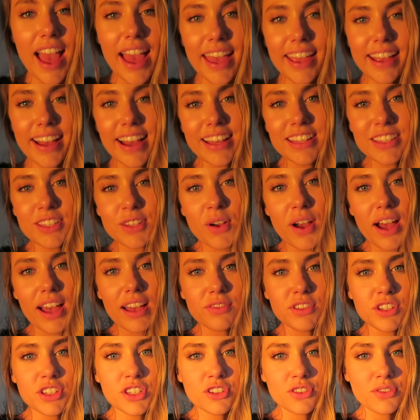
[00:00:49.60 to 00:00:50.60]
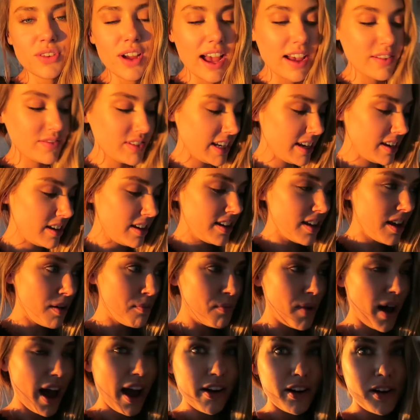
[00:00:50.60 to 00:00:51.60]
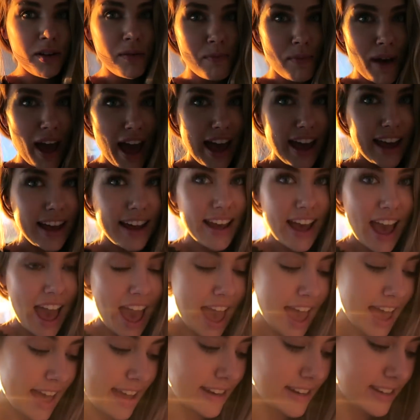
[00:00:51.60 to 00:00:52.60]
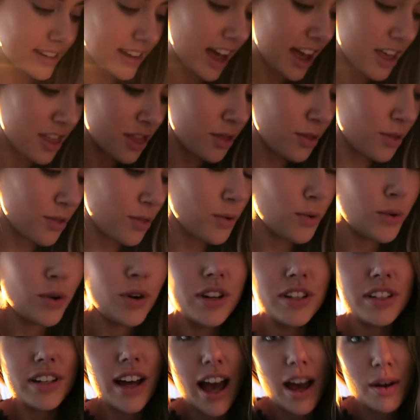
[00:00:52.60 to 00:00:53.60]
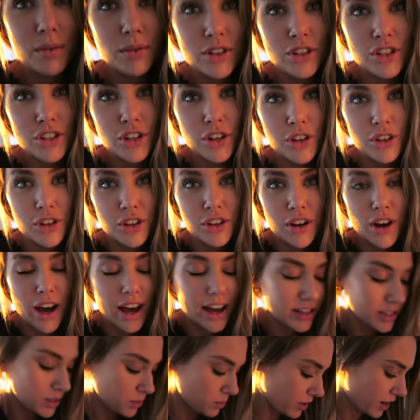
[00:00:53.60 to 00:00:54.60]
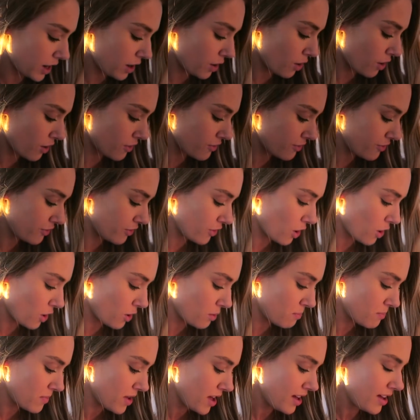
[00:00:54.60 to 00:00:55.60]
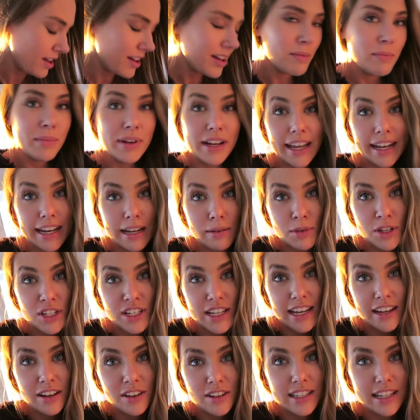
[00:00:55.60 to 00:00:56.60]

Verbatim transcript: Hey guys, so I've just arrived in Byron Bay and I thought I would show you guys what I got from Beginning Boutique